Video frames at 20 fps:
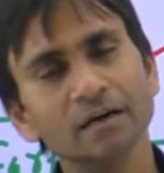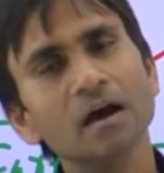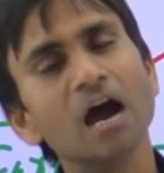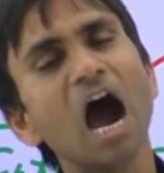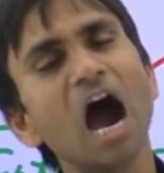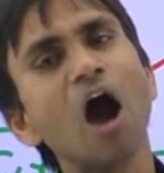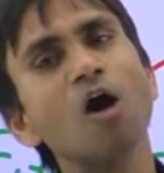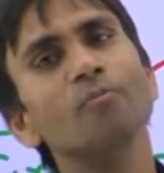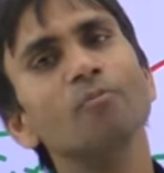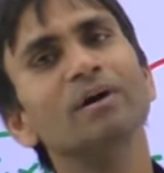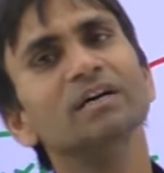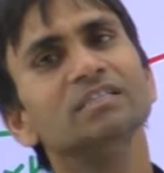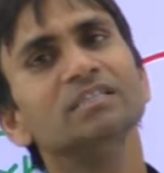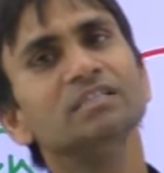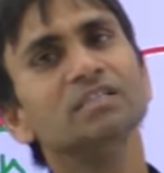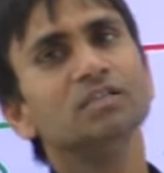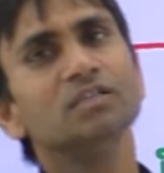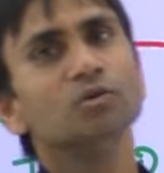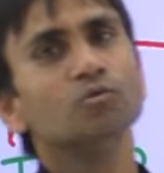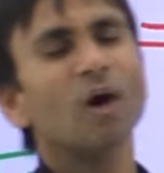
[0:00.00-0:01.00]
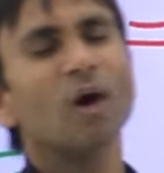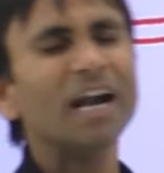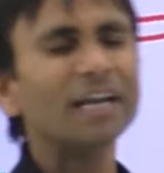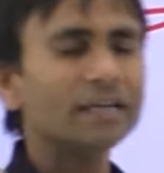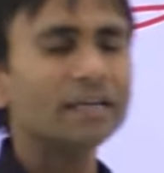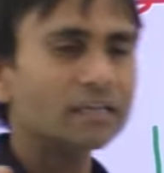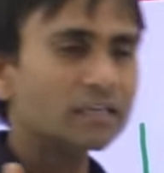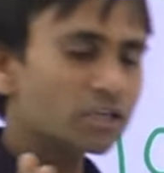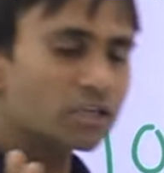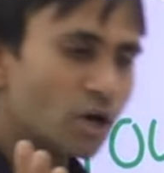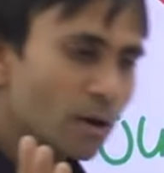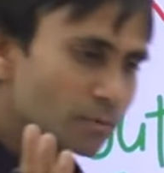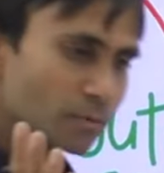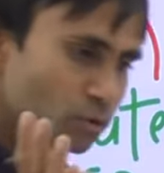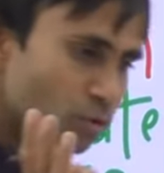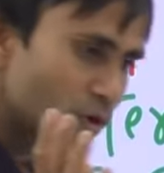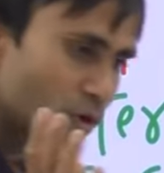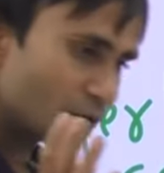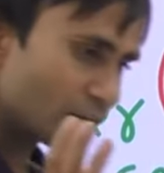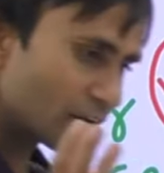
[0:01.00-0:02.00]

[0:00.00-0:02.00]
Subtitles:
how much quantity of solar